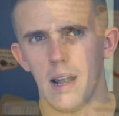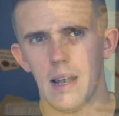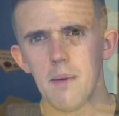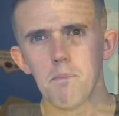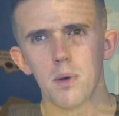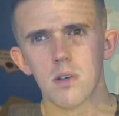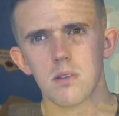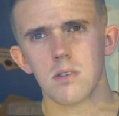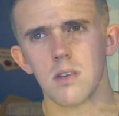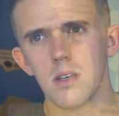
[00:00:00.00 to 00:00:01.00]

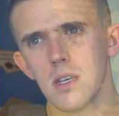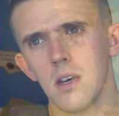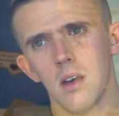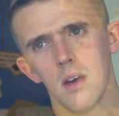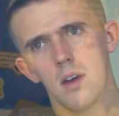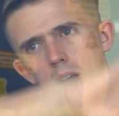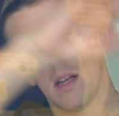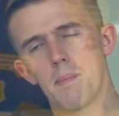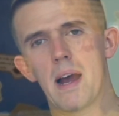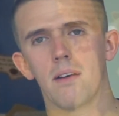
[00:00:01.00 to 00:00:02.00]
Olympus, is it? In
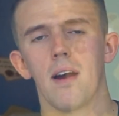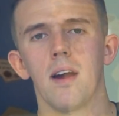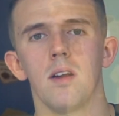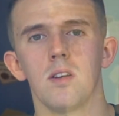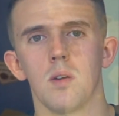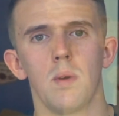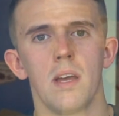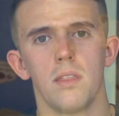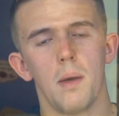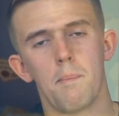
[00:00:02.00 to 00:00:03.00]
the background
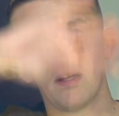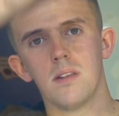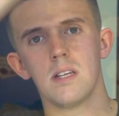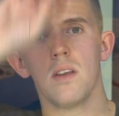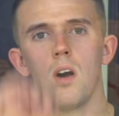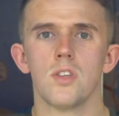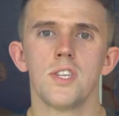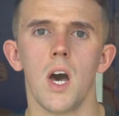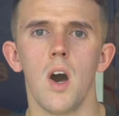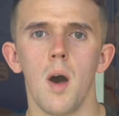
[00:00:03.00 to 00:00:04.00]
with a building on
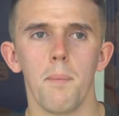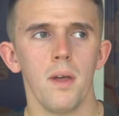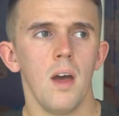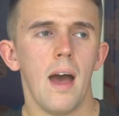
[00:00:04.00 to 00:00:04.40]
top,